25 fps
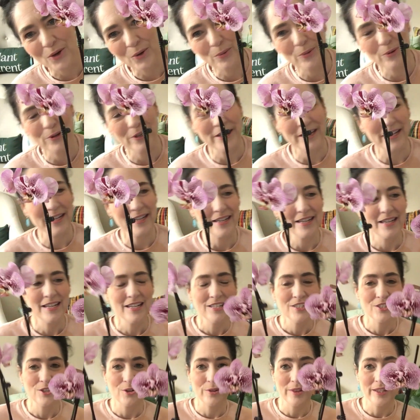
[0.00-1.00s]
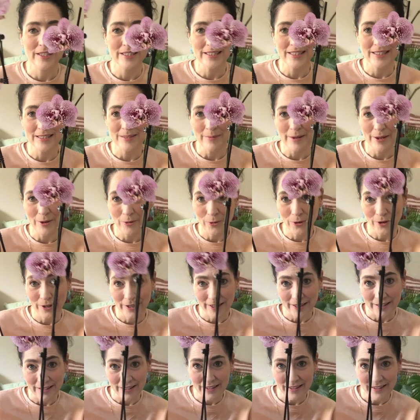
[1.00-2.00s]
pretty. So pretty. So this is my
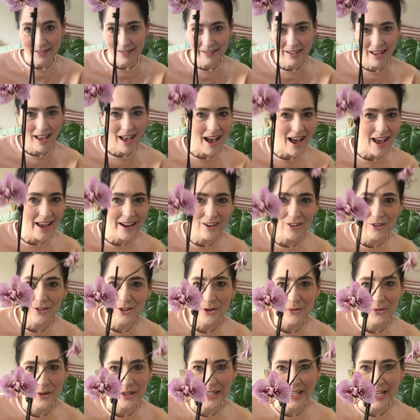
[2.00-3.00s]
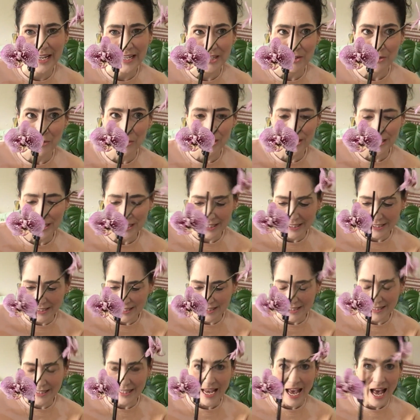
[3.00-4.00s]
orchid. I don't know what kind of orchid it
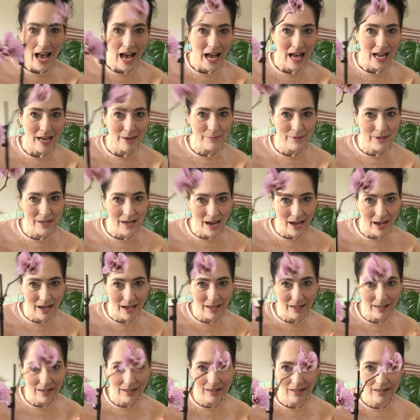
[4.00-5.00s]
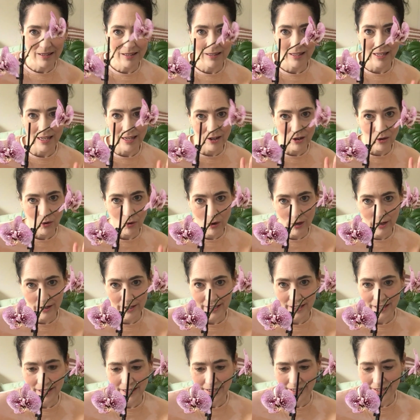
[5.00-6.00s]
is. I'm not an
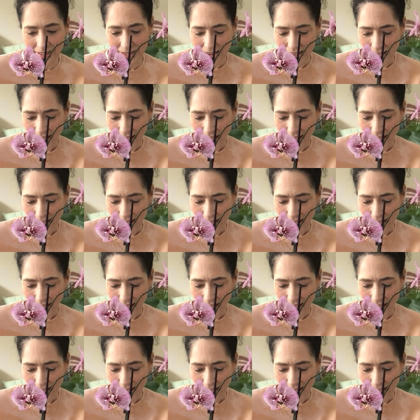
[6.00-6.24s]
orchid